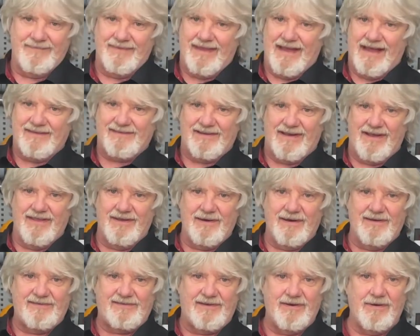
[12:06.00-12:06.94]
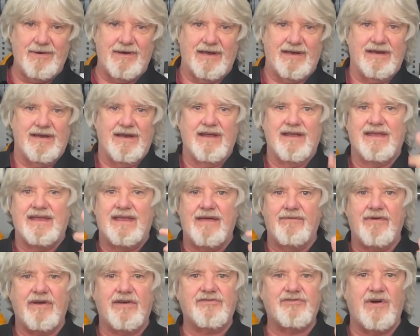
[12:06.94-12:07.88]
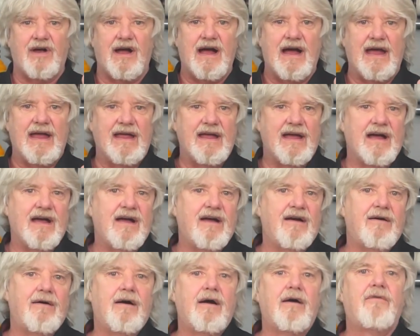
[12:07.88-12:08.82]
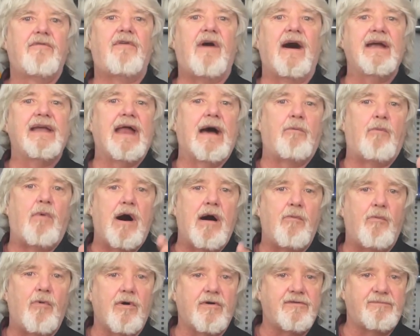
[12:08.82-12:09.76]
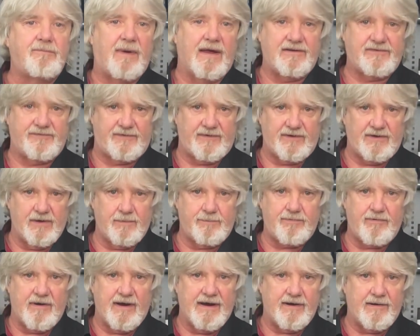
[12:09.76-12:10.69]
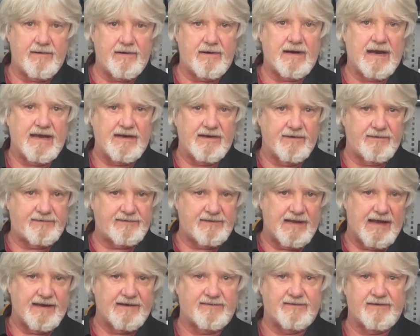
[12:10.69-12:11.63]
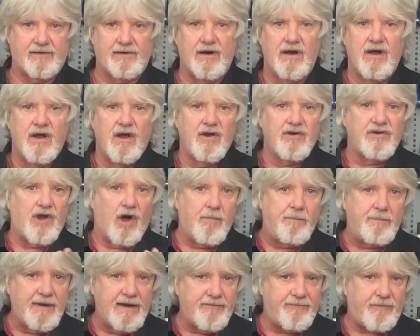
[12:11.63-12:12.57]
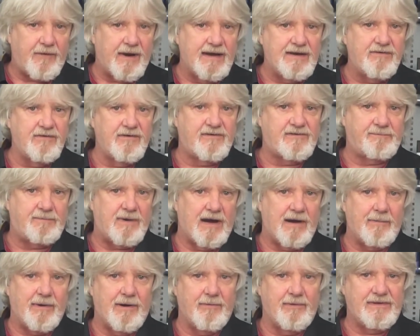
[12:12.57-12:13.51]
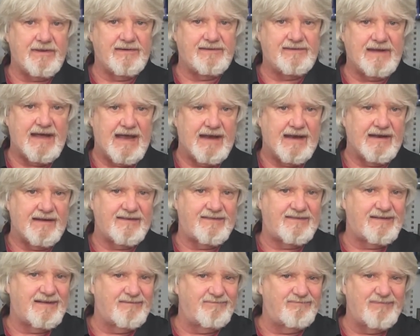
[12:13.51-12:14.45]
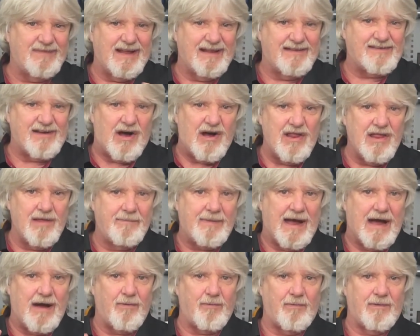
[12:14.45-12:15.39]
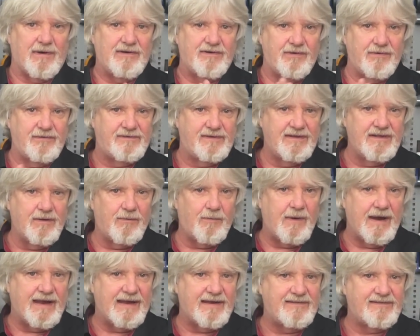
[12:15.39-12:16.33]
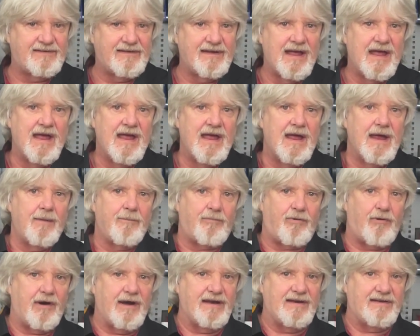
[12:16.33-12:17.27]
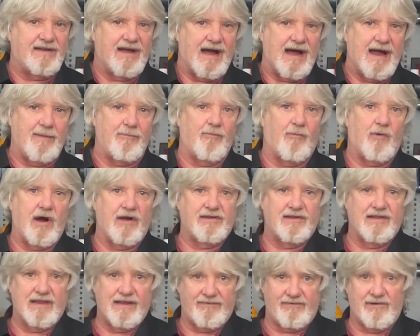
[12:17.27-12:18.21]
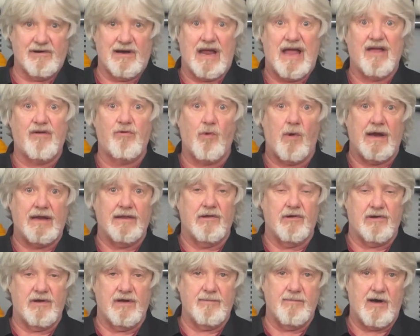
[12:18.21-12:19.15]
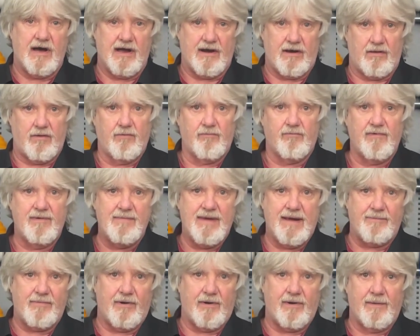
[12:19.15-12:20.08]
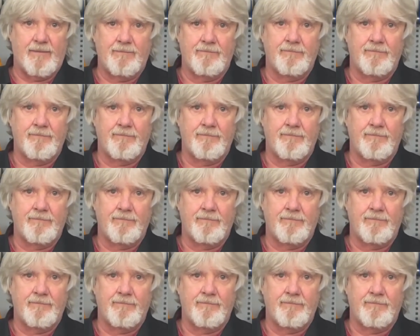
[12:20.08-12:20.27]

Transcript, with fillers: That's all there is to it. Give it a try. Find out what works best for your printer and your slicer. Don't be afraid to experiment with the settings. It's all about reducing the waste, printing time, while delivering a great looking model. Remember,